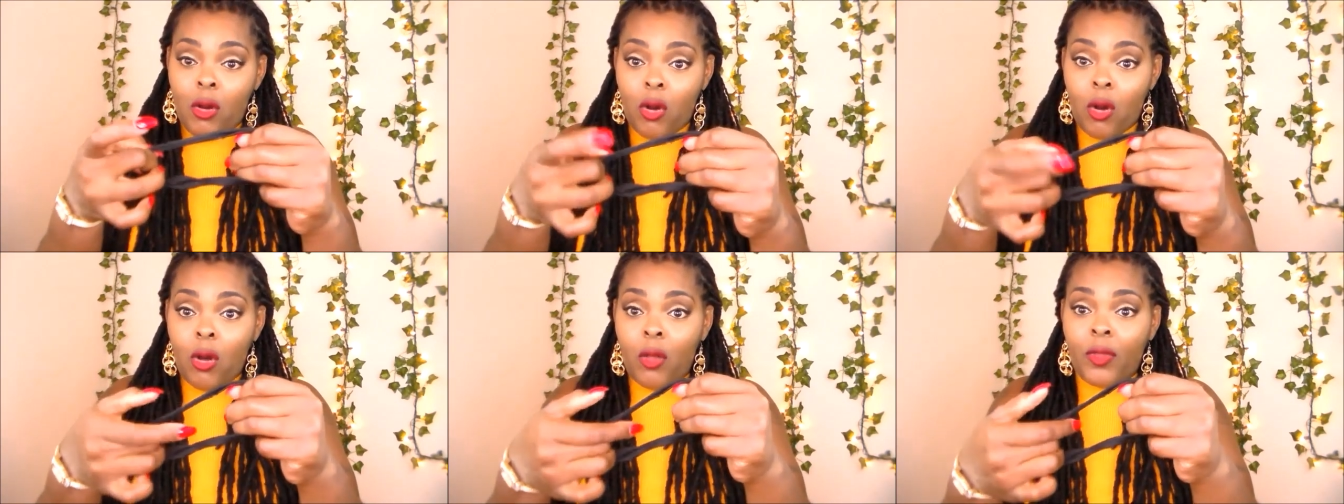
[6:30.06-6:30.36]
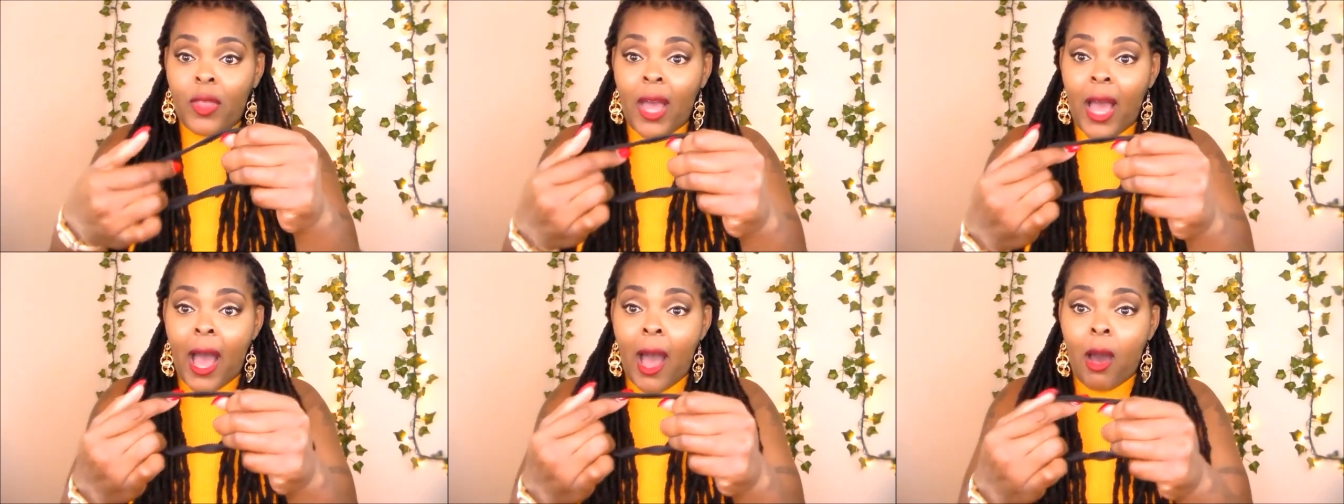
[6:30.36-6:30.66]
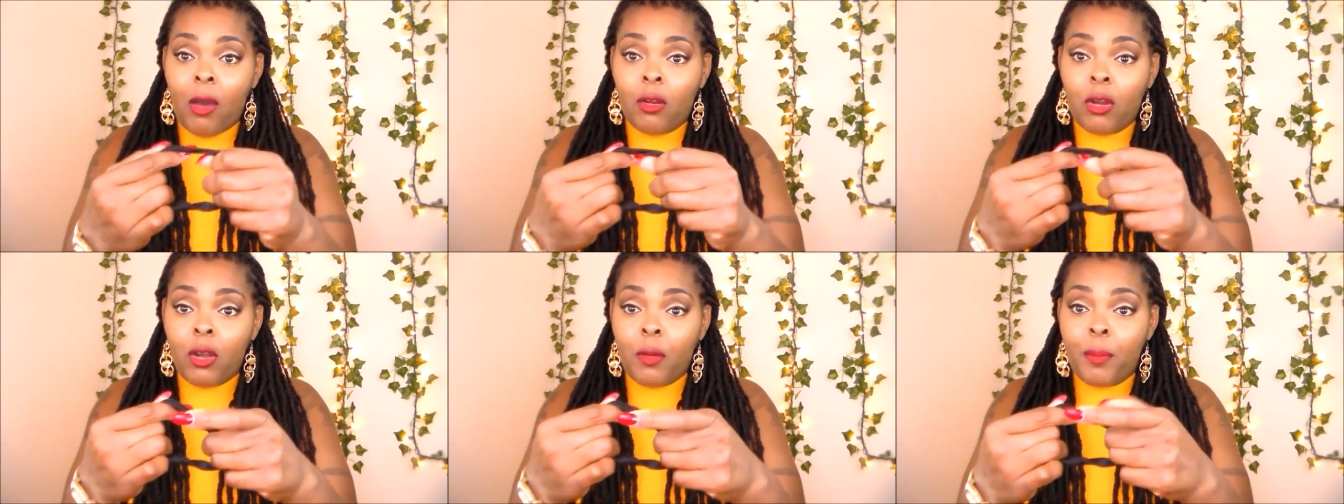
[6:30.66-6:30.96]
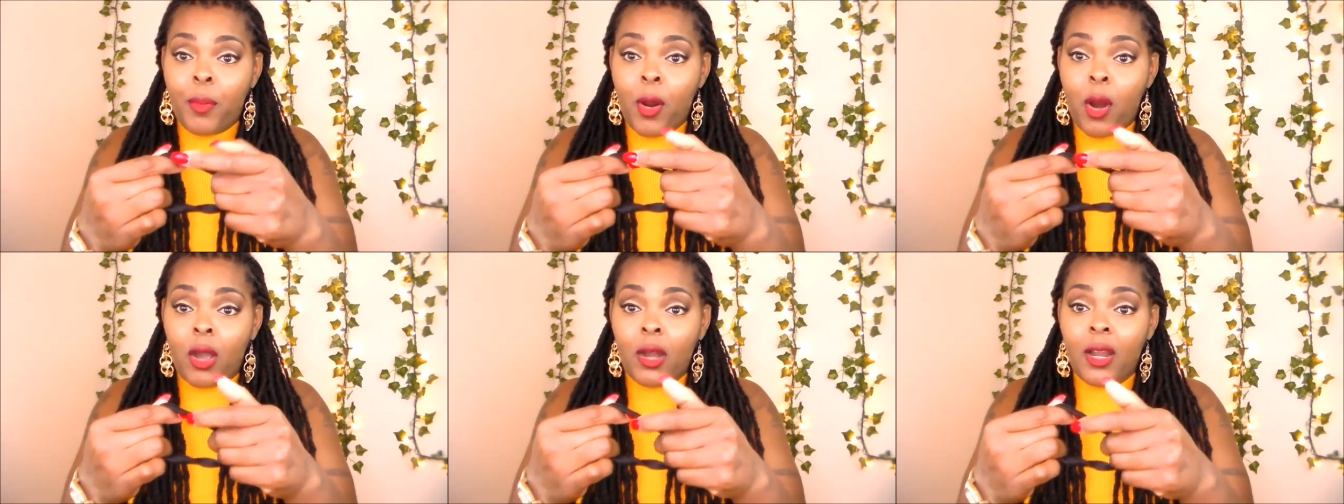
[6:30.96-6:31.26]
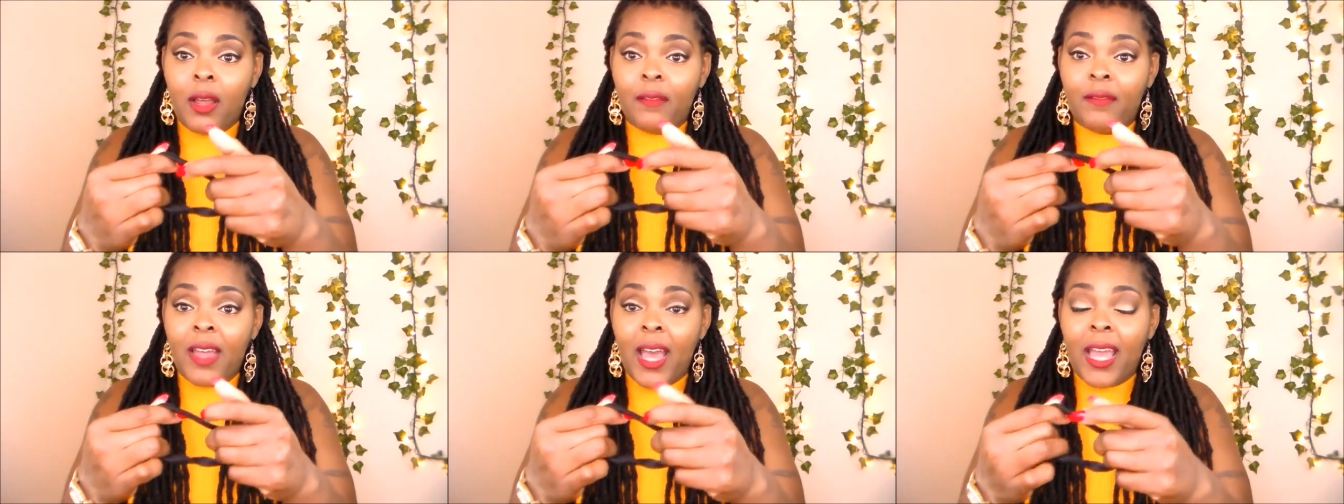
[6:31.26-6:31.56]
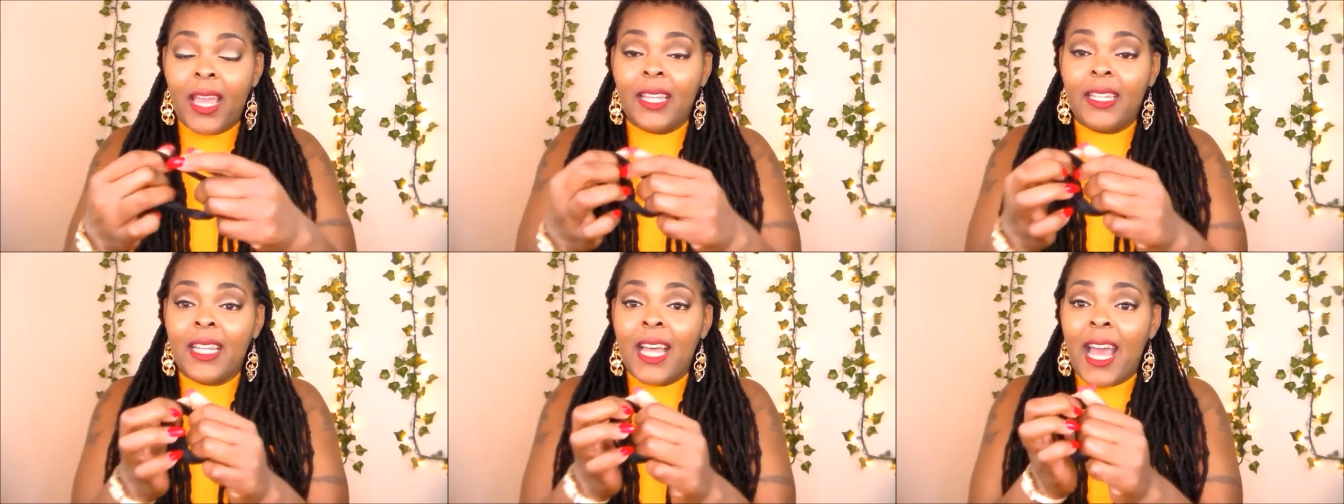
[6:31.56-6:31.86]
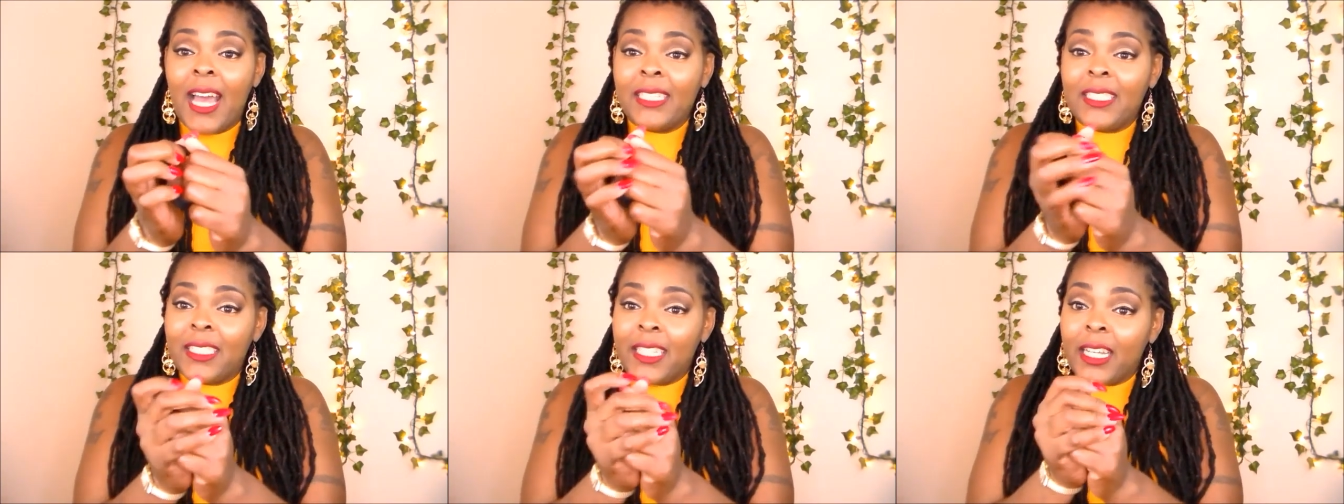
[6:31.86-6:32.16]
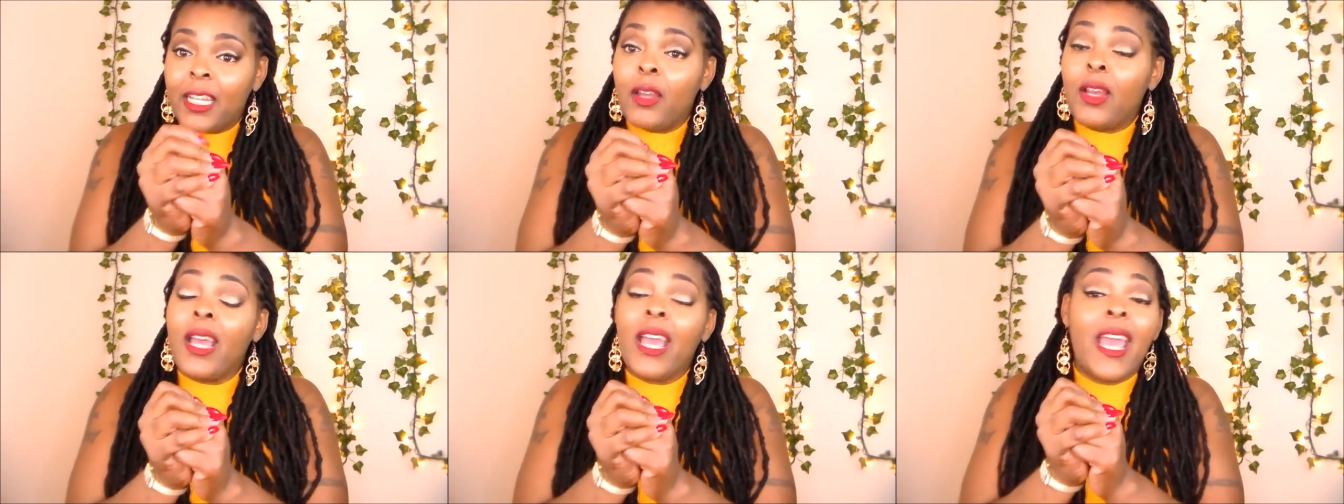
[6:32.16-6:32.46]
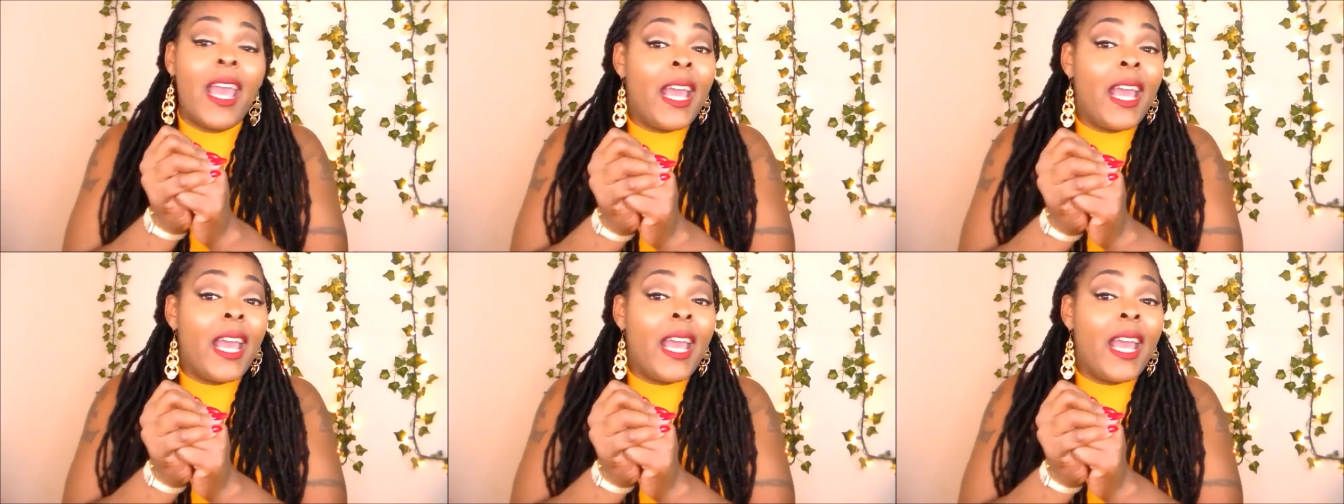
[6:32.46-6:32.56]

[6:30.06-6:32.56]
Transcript: on the outer part of that elastic.